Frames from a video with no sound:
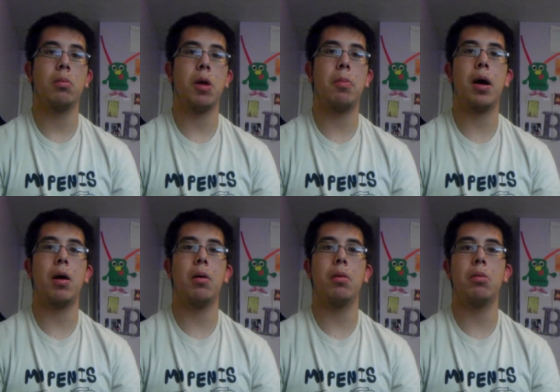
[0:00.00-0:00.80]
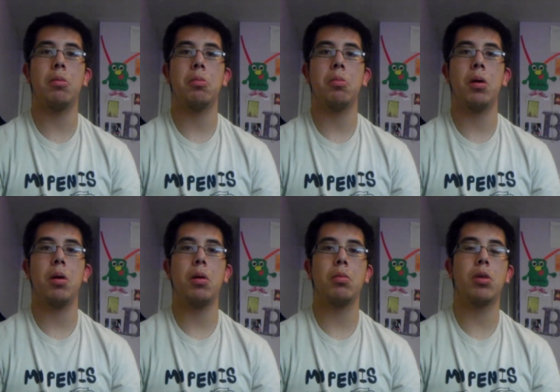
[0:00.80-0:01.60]
about
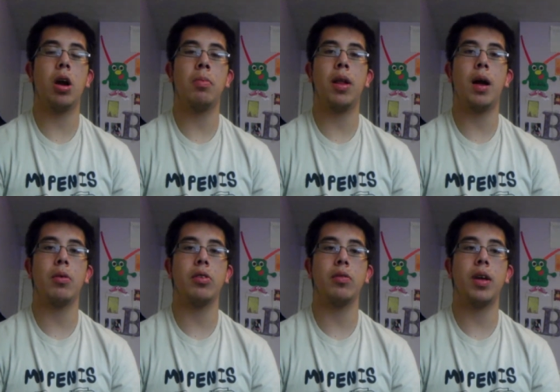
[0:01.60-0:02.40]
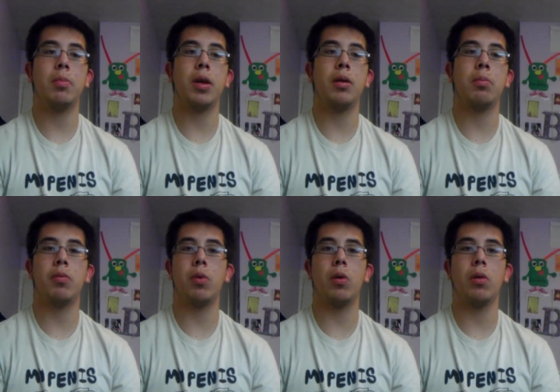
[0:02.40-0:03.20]
a couple hours of vaping
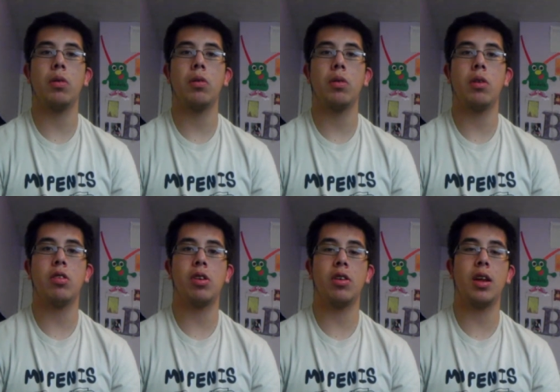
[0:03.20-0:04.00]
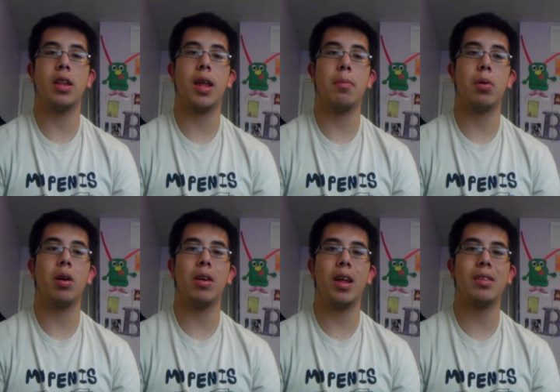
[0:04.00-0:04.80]
before you start to get that
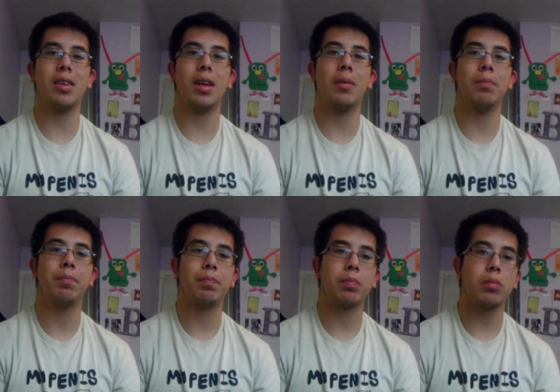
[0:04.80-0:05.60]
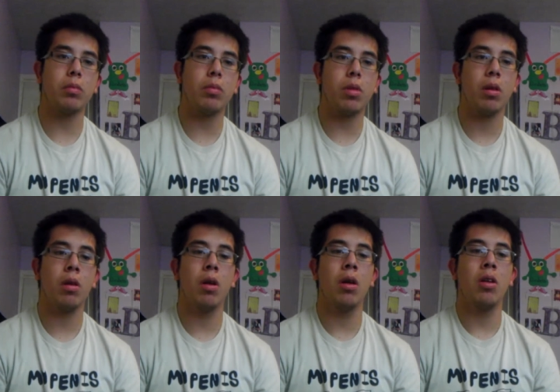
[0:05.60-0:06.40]
burnt taste again.
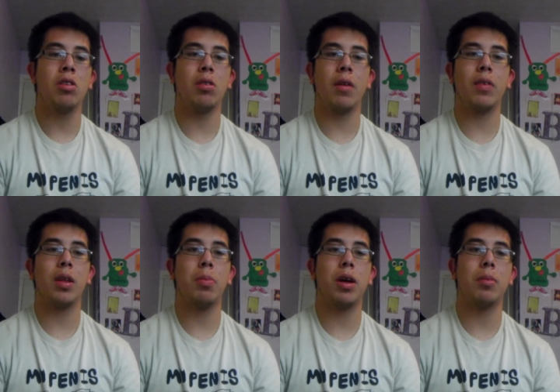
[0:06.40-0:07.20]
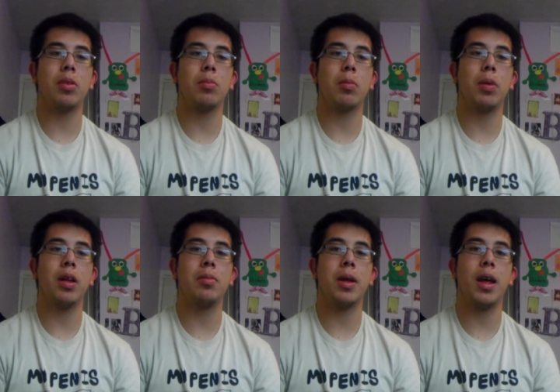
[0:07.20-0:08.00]
So definitely pick up some
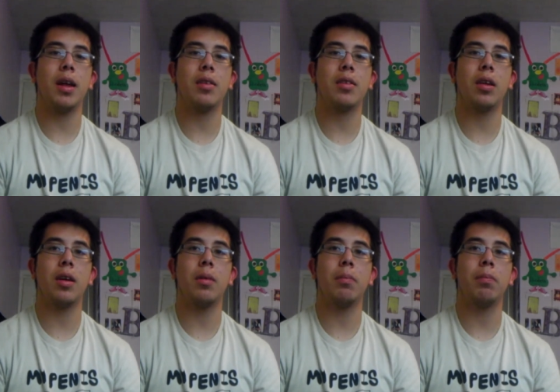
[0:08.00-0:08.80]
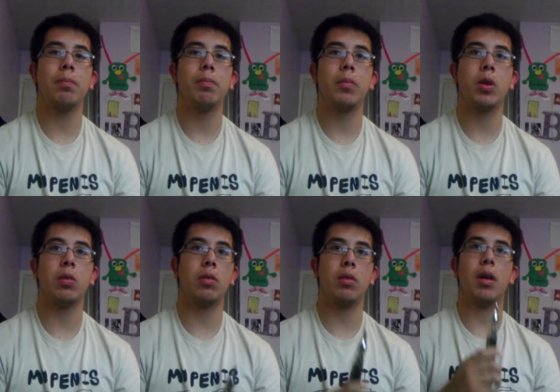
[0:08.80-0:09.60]
replacement heads.
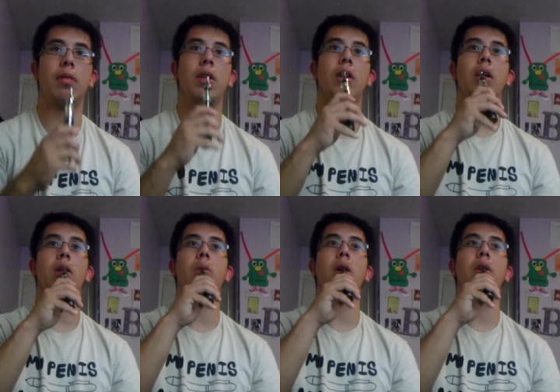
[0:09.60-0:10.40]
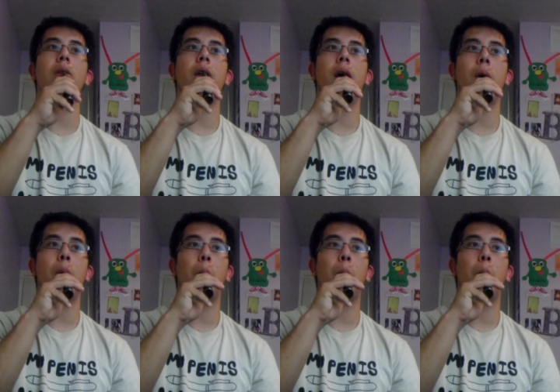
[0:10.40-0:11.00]
You're definitely going to want to do that.